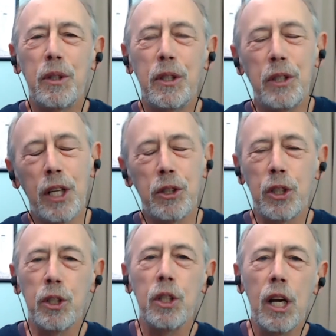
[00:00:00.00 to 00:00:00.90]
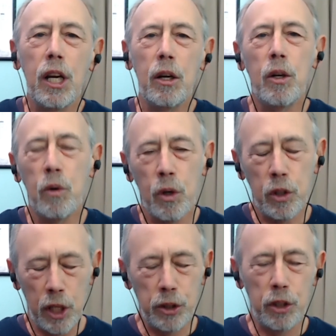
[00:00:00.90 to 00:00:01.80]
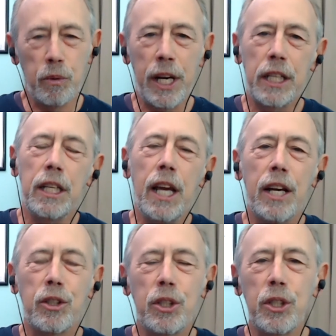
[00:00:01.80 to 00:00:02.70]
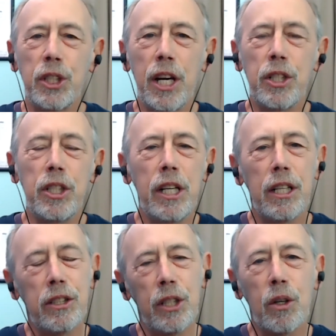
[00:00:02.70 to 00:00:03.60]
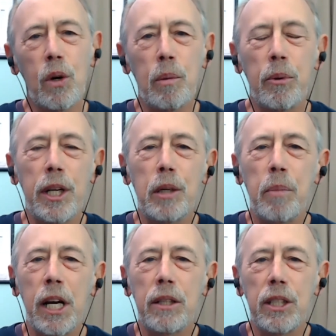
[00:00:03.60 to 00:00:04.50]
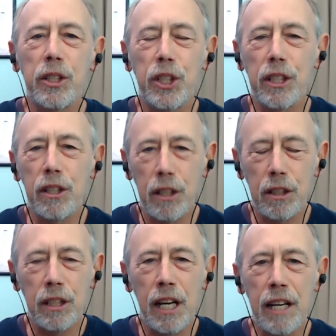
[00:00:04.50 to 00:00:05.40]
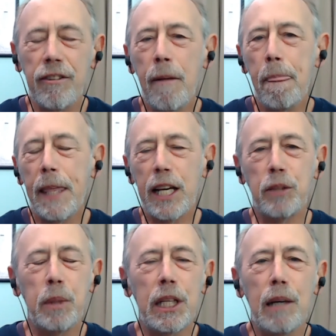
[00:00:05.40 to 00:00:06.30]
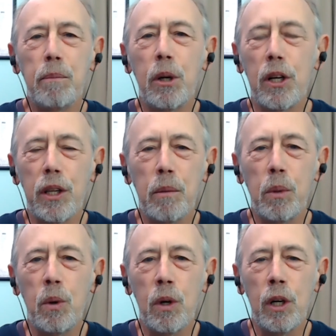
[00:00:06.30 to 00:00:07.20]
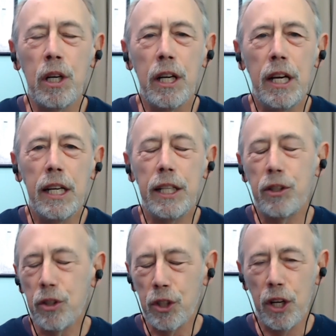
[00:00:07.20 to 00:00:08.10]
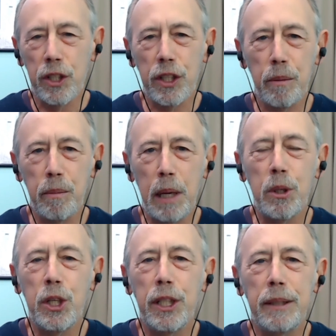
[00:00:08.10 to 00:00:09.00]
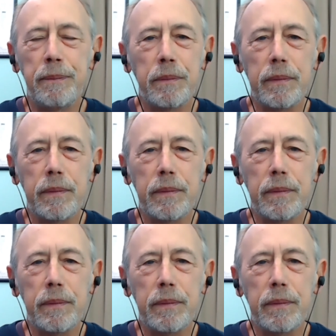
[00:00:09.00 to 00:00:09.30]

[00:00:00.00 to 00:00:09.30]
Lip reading: does her Reiki, has her session, and has incorporated BioTouch into her life, has become part of the board, is in charge of the membership.